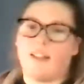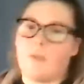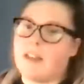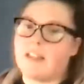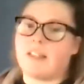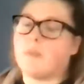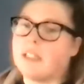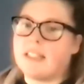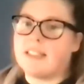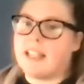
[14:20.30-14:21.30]
That makes
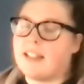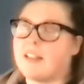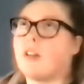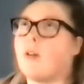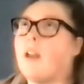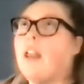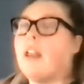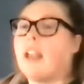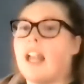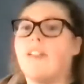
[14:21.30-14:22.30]
complete sense. So,
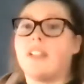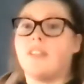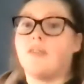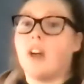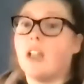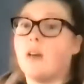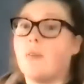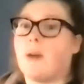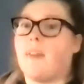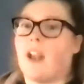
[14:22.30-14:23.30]
kind of as a follow
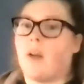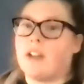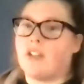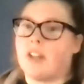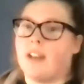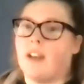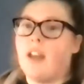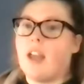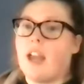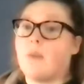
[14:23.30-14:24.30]
up on that question,
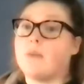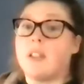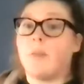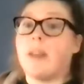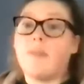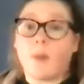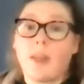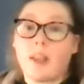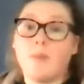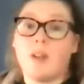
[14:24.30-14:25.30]
um, somebody from
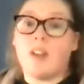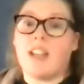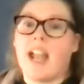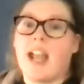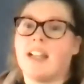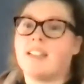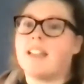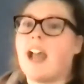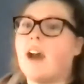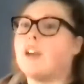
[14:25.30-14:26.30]
the community asked,
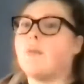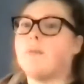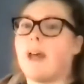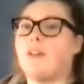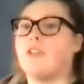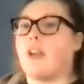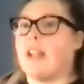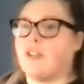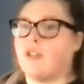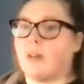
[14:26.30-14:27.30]
How do you balance your
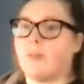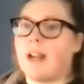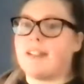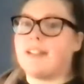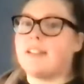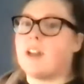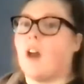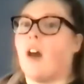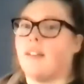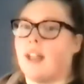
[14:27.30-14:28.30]
in store presence and
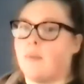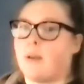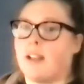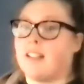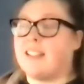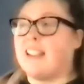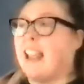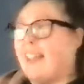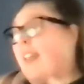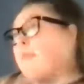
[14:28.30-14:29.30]
online presence
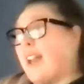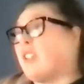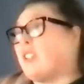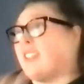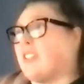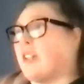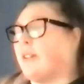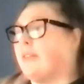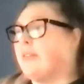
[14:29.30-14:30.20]
and then mesh the two?